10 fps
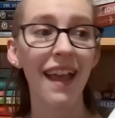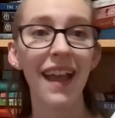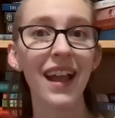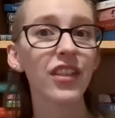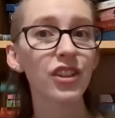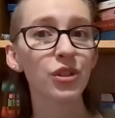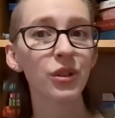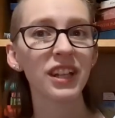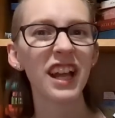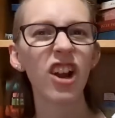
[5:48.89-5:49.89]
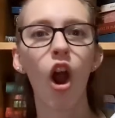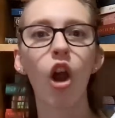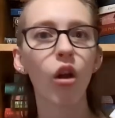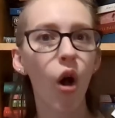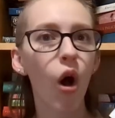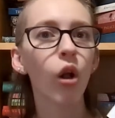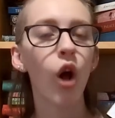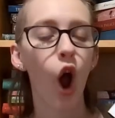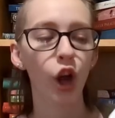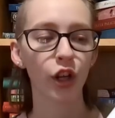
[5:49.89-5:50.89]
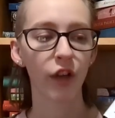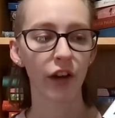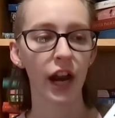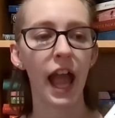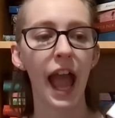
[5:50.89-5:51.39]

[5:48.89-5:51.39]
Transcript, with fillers: and The Stolen Heir are all hardcover.